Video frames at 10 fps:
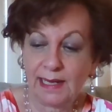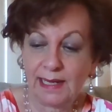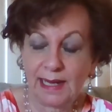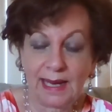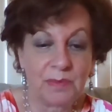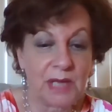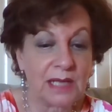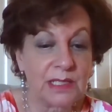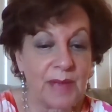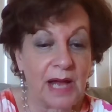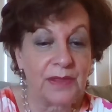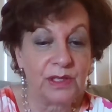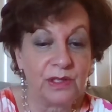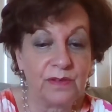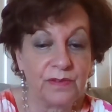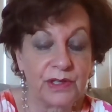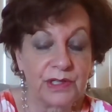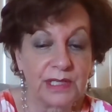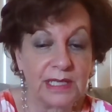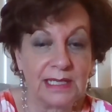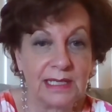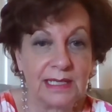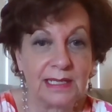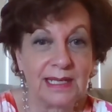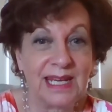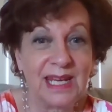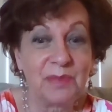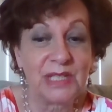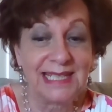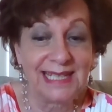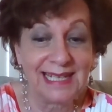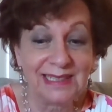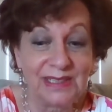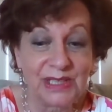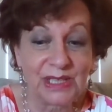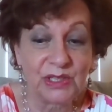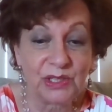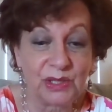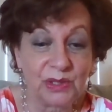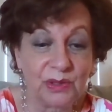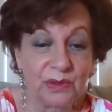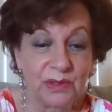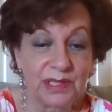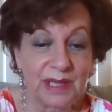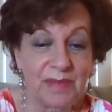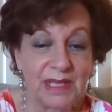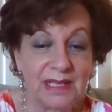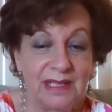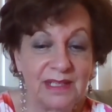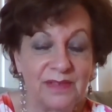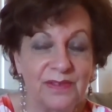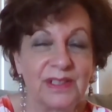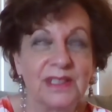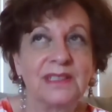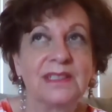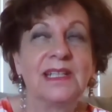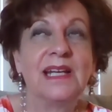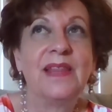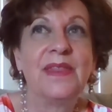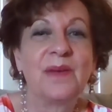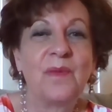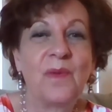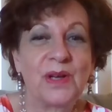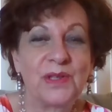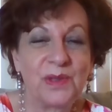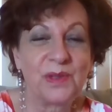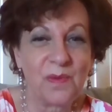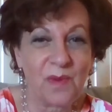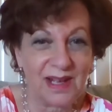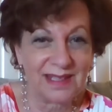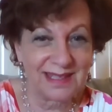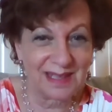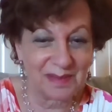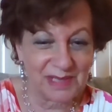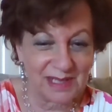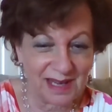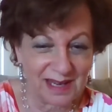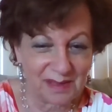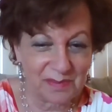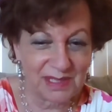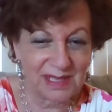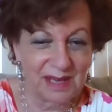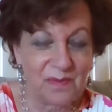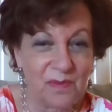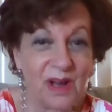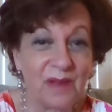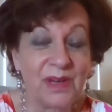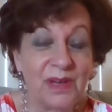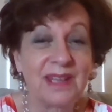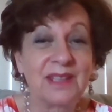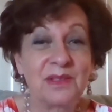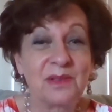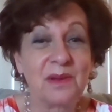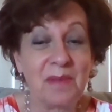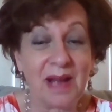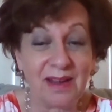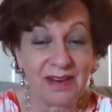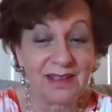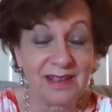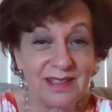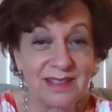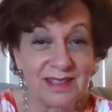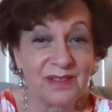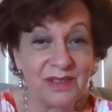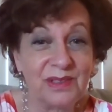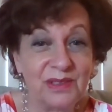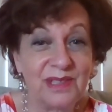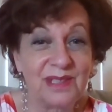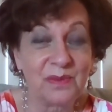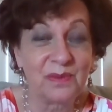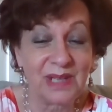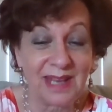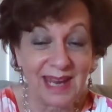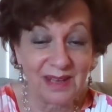talks about the universe. It keeps yielding to you something different than what you want sometimes, and what we can do about it. Because the good news is we can do